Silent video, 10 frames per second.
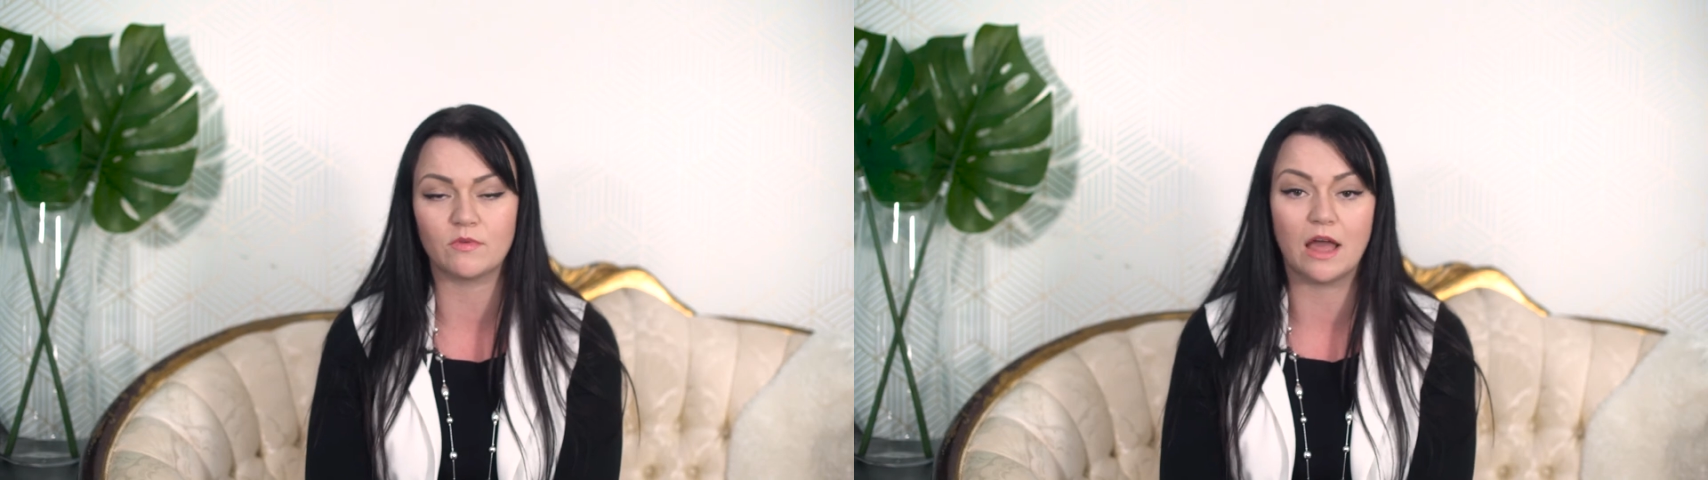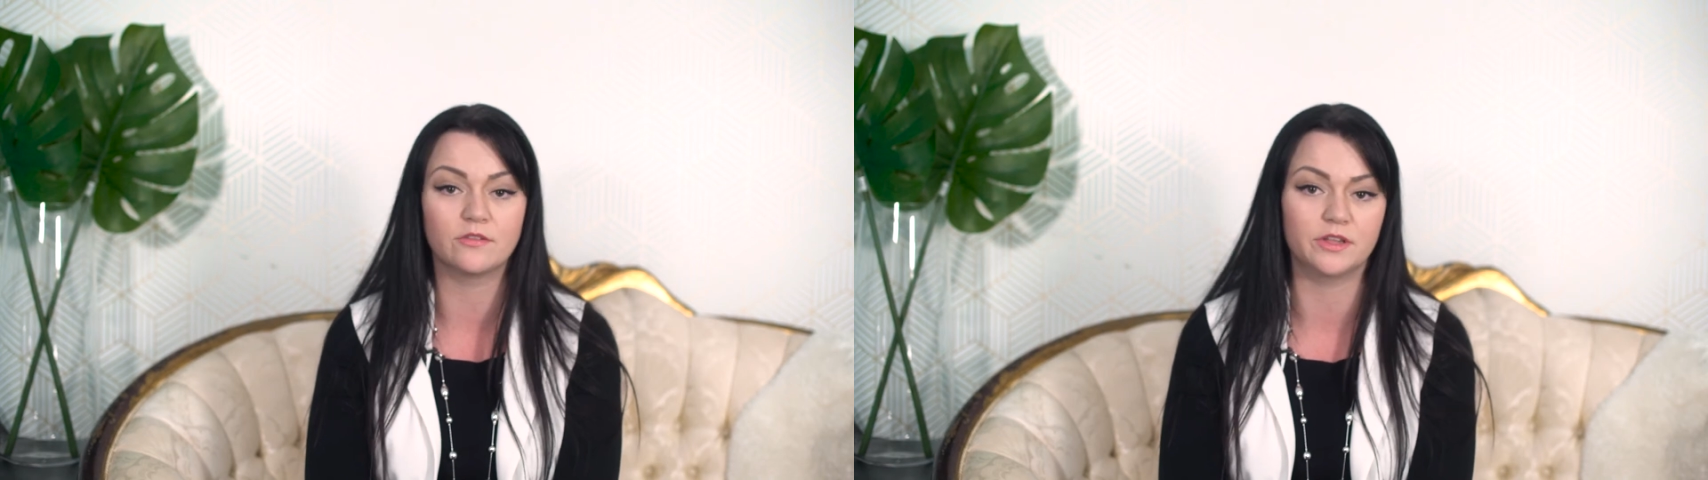
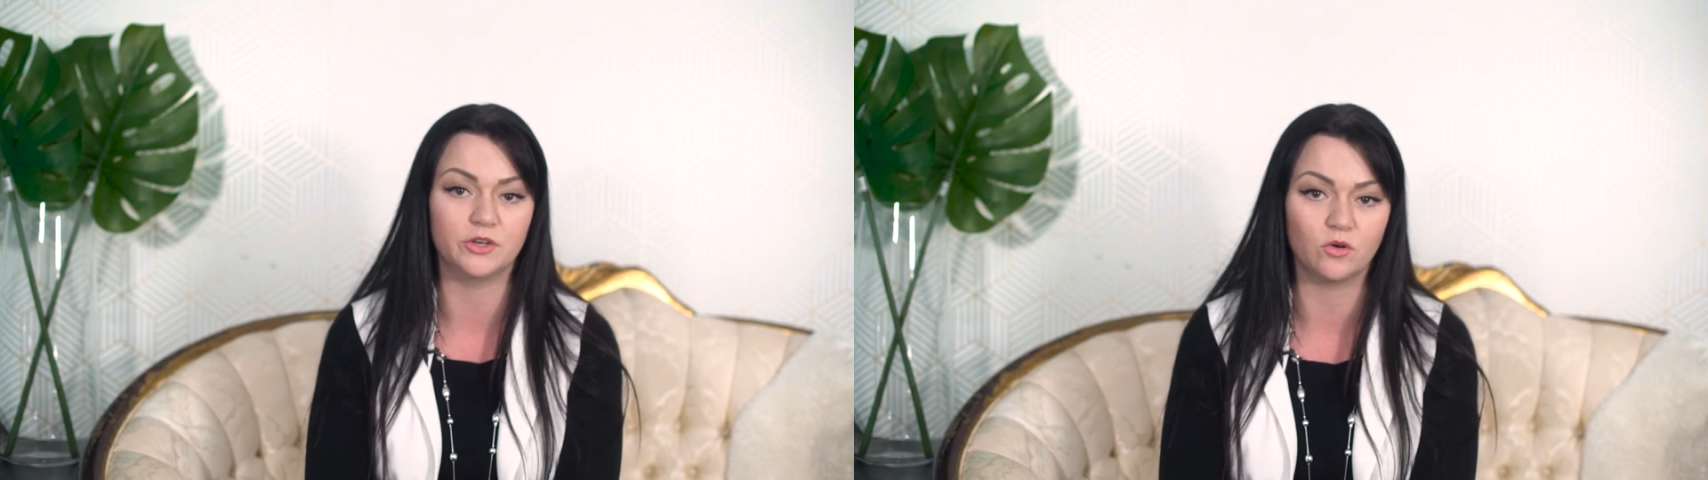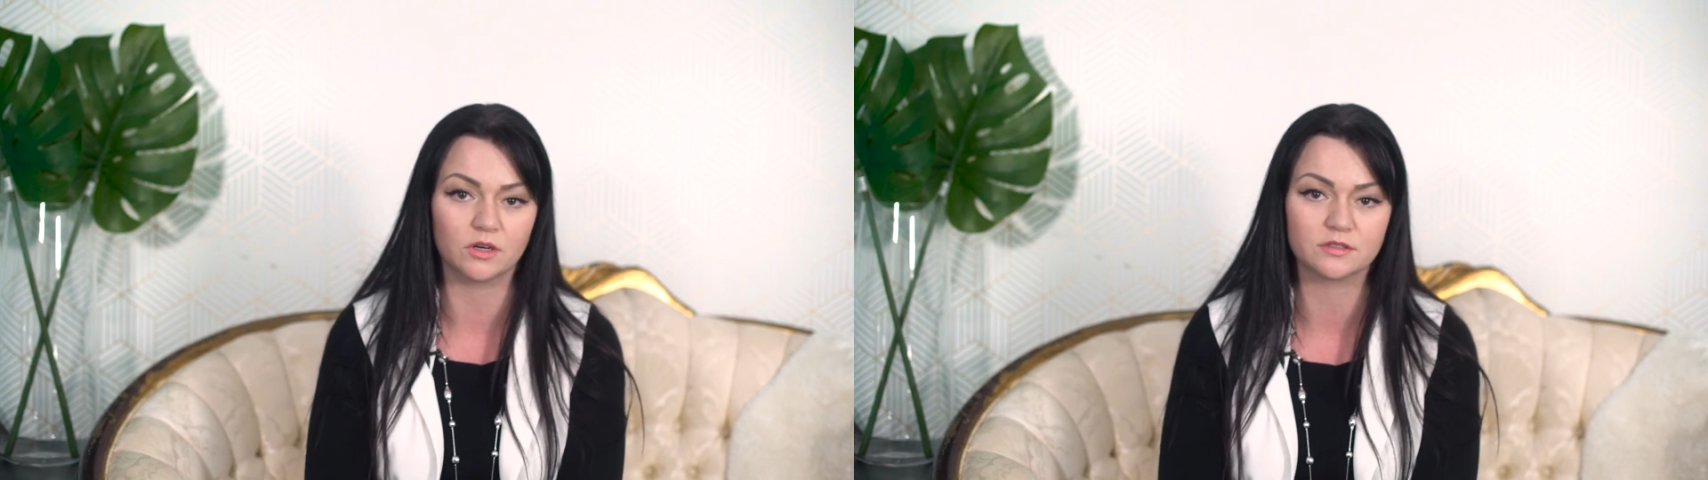rather than
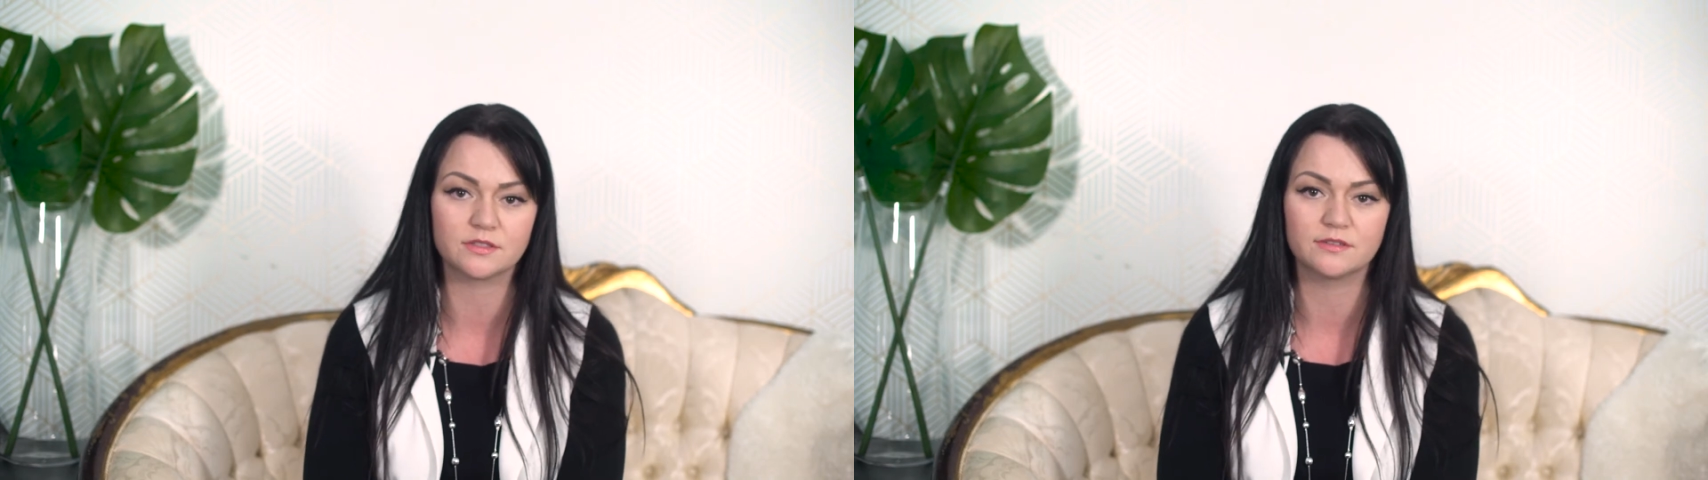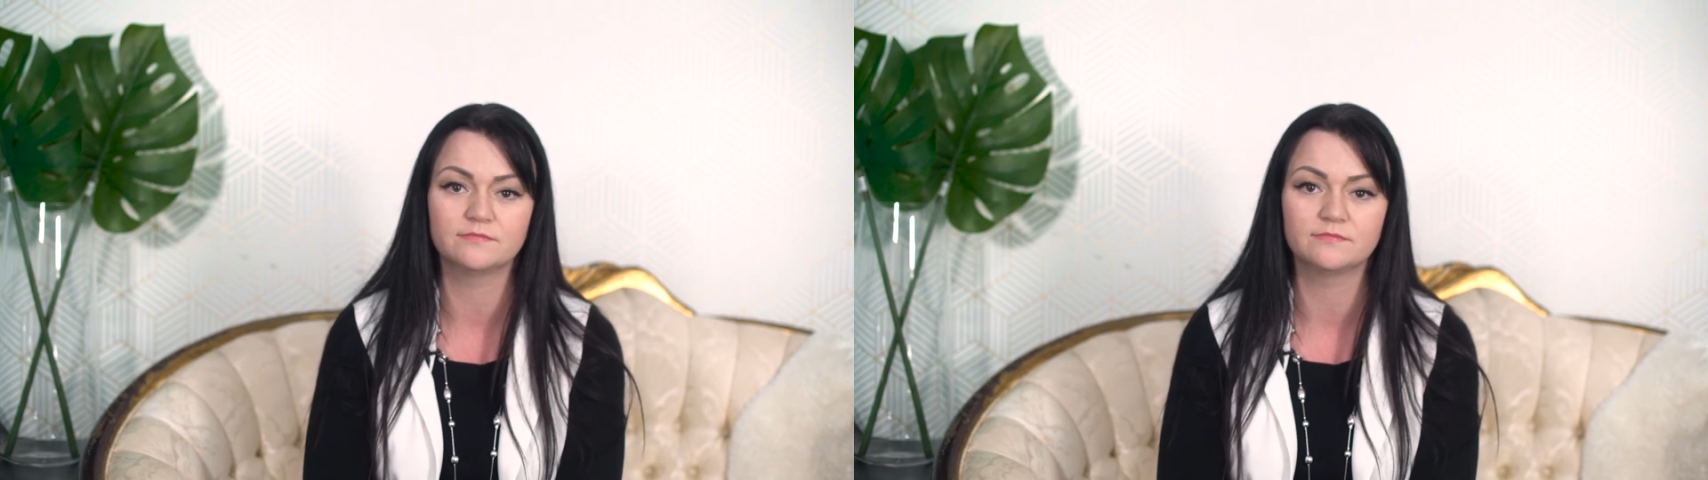yours.